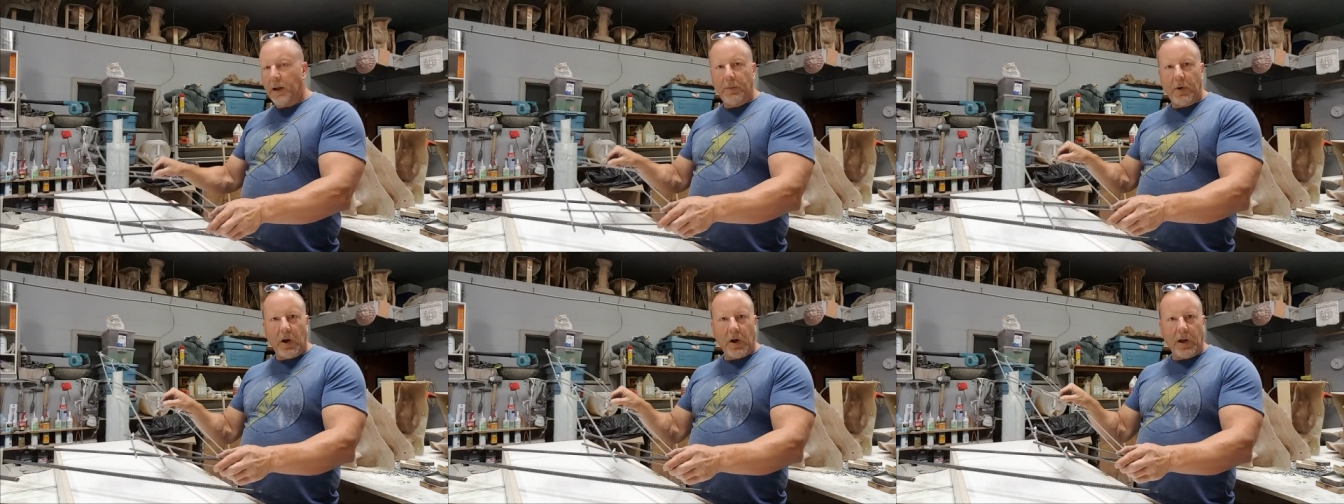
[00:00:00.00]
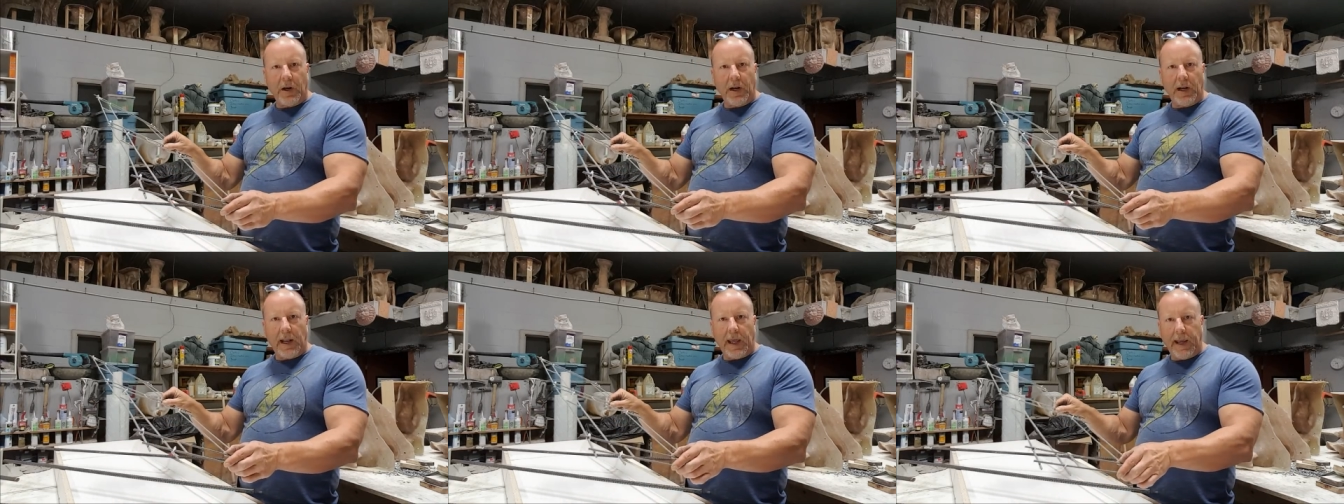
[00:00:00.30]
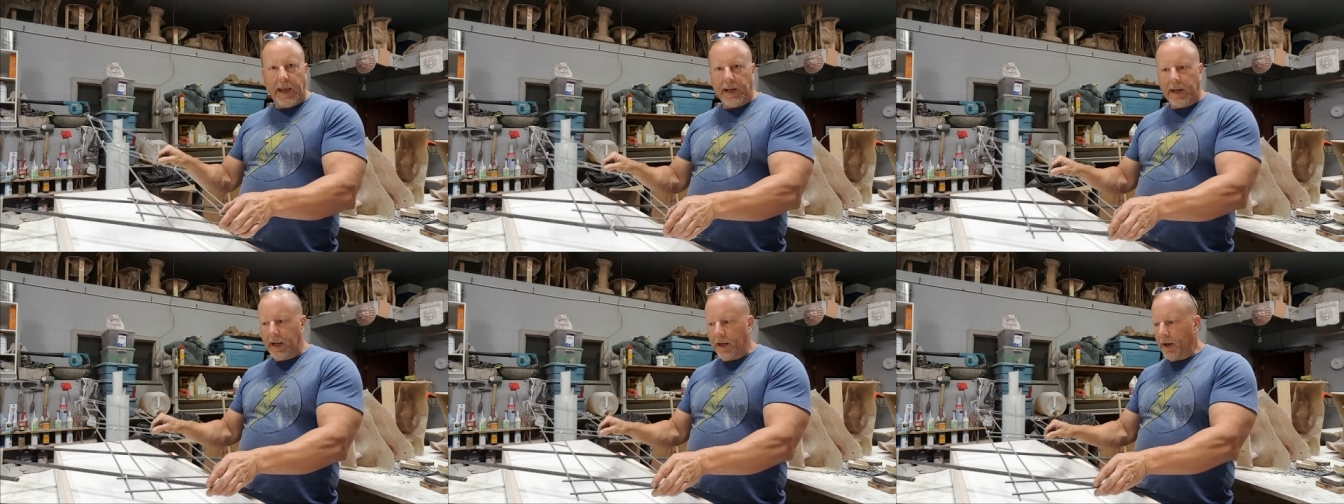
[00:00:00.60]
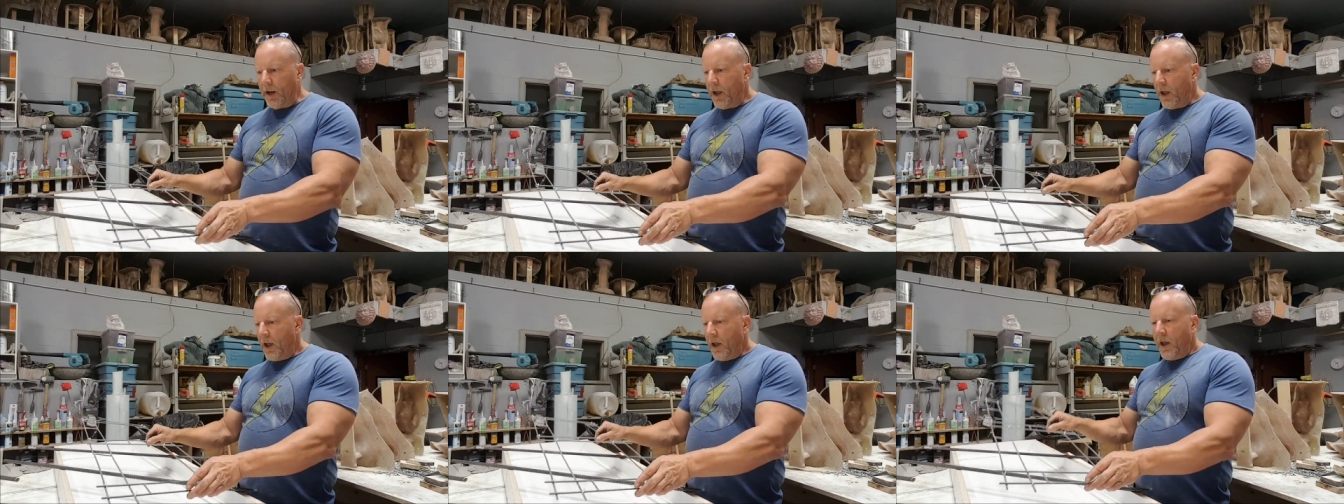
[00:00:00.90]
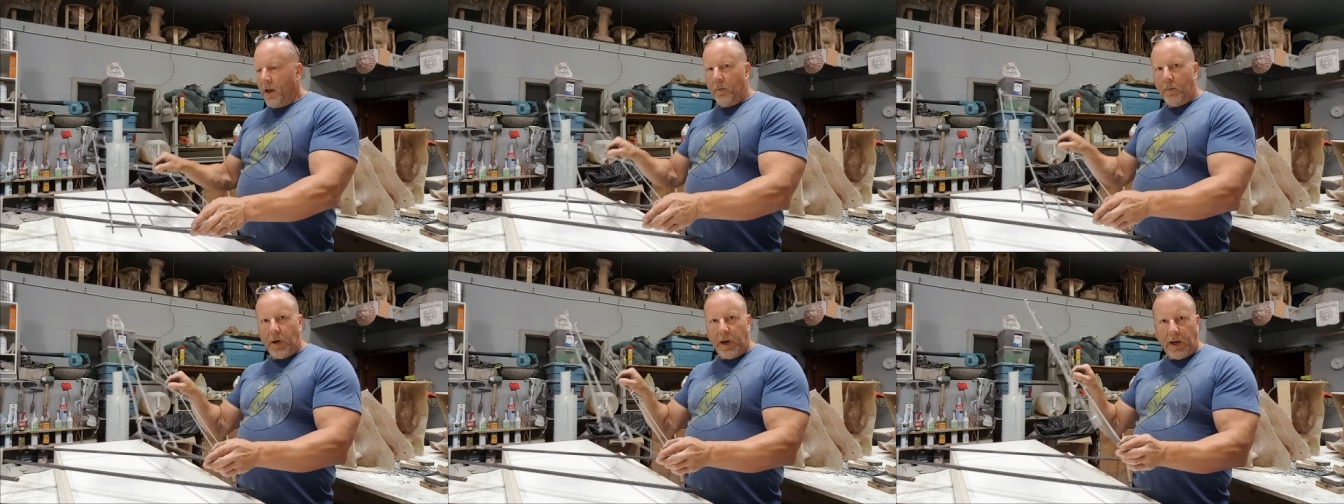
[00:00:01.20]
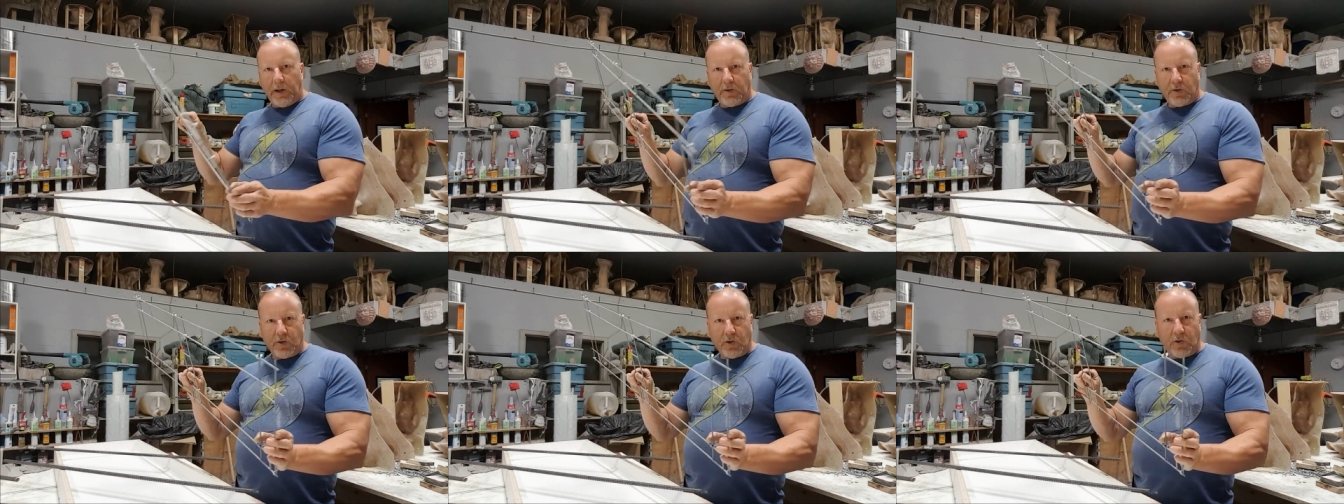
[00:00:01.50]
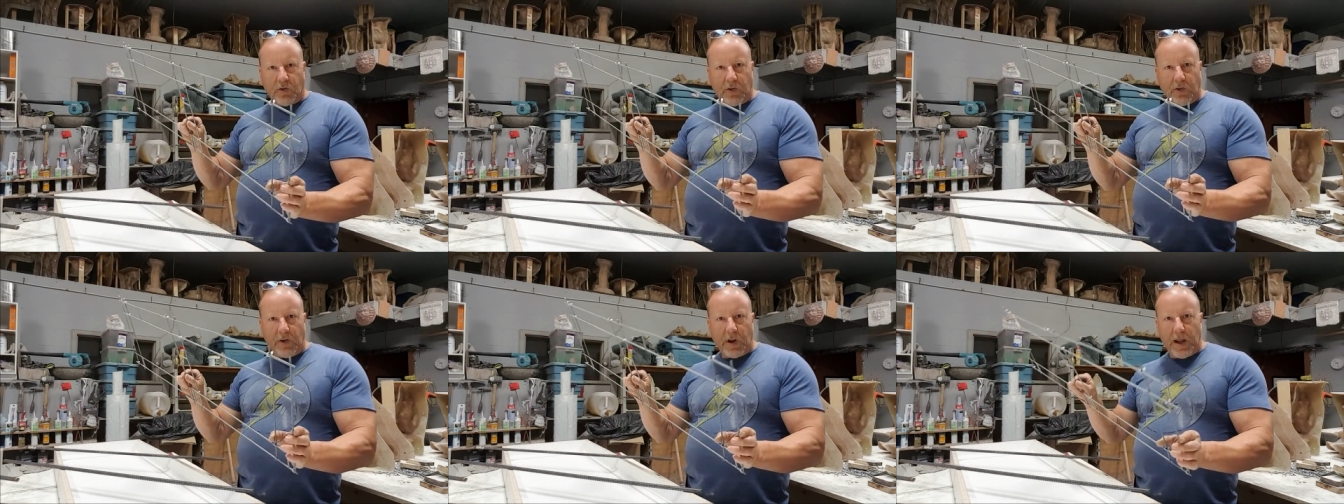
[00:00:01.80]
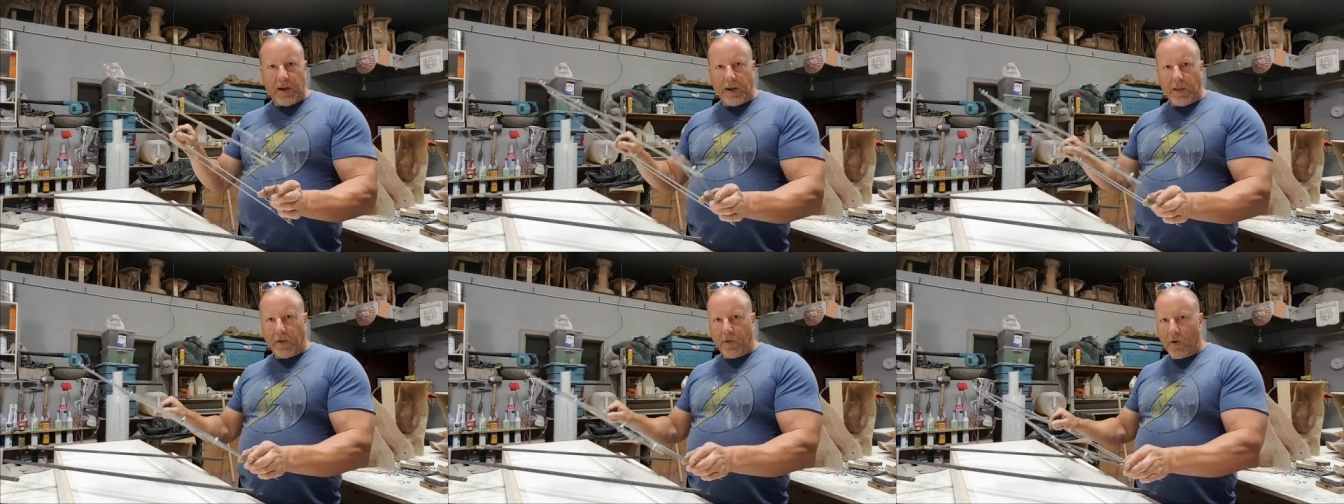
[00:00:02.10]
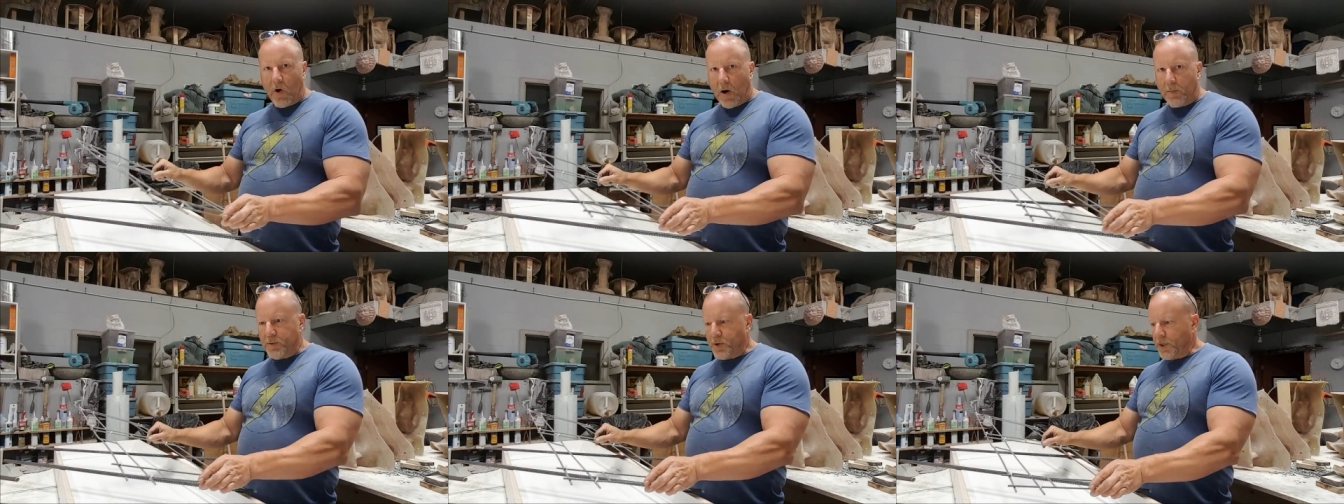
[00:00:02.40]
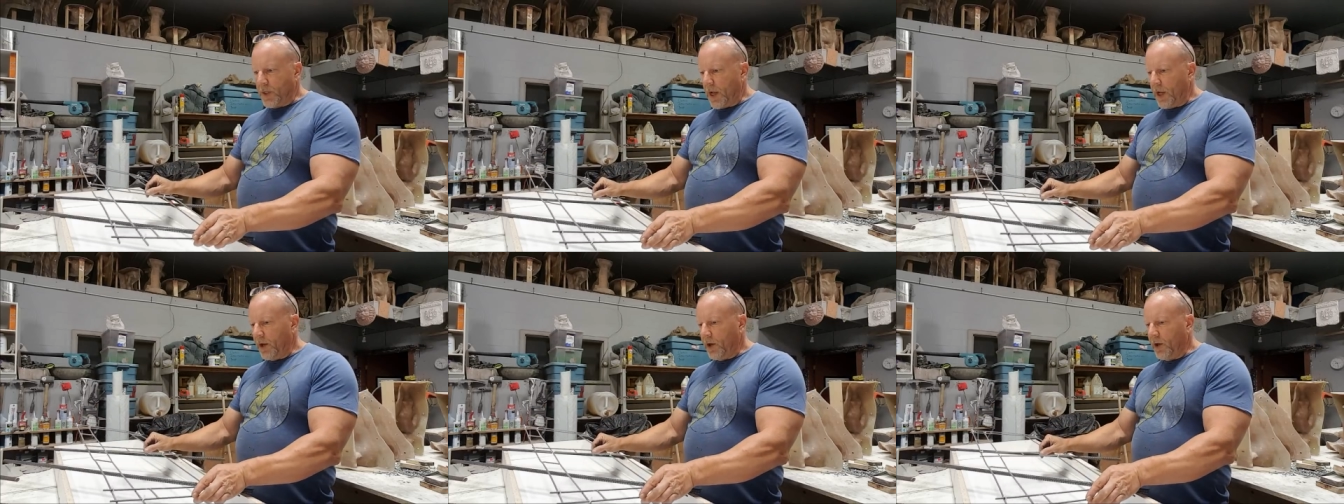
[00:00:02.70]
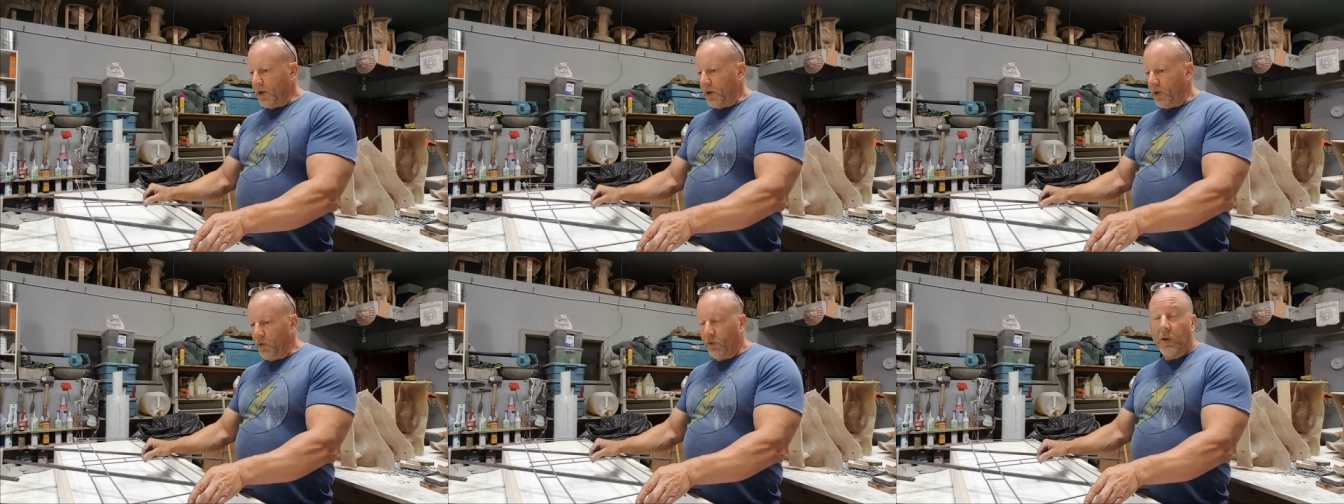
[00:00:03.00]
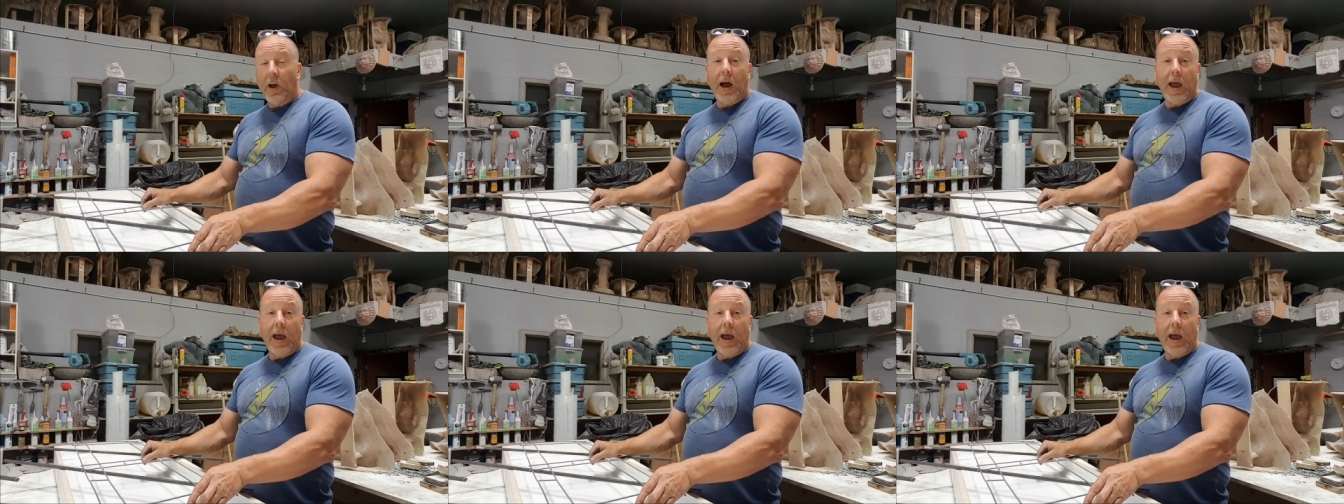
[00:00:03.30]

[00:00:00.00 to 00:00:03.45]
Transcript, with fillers: I'm not gonna lay it in, but it's just another option that you can use.